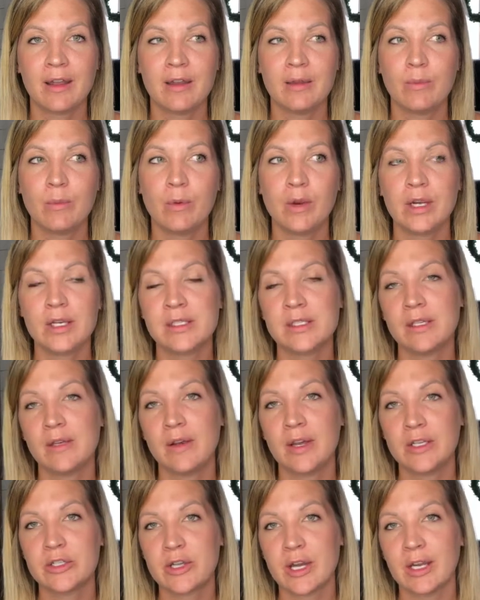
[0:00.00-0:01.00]
and more so
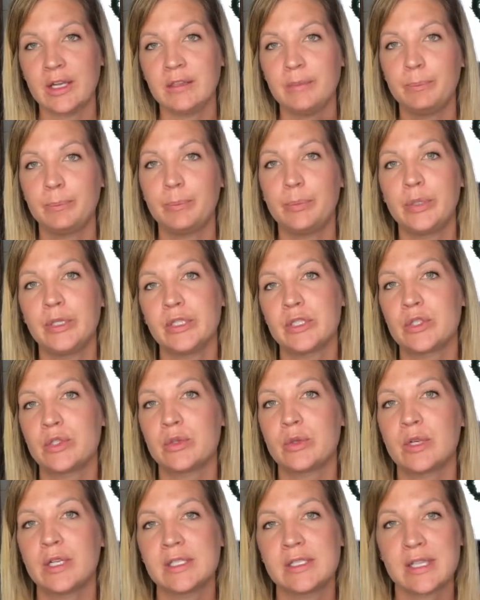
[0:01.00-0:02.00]
I try to push
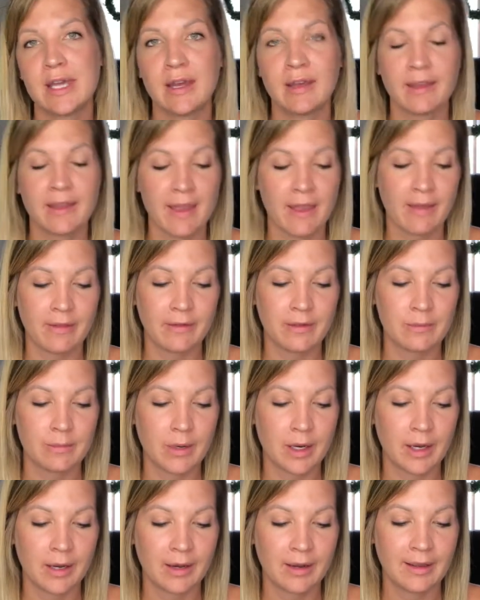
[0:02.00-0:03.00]
towards that gallon
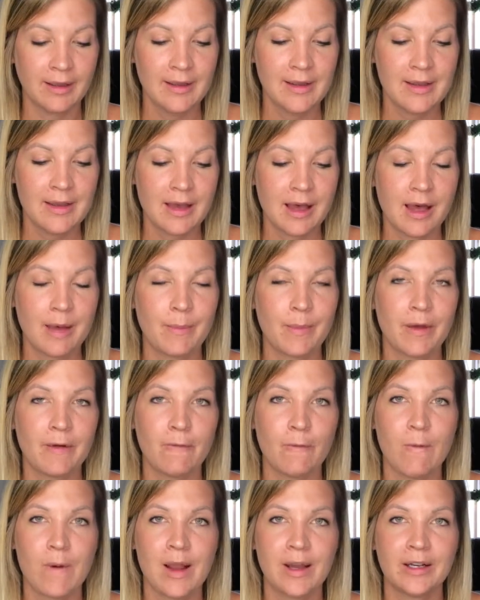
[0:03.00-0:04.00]
mark
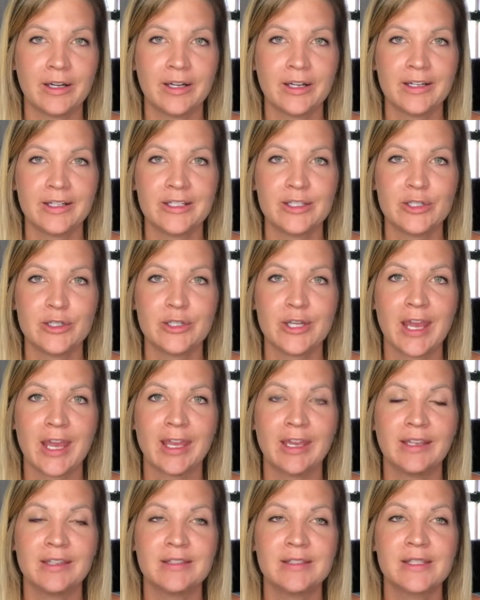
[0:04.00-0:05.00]
of water each
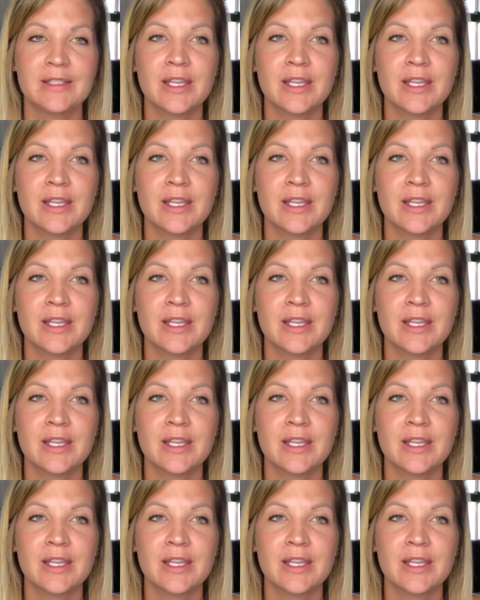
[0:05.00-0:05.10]
day. And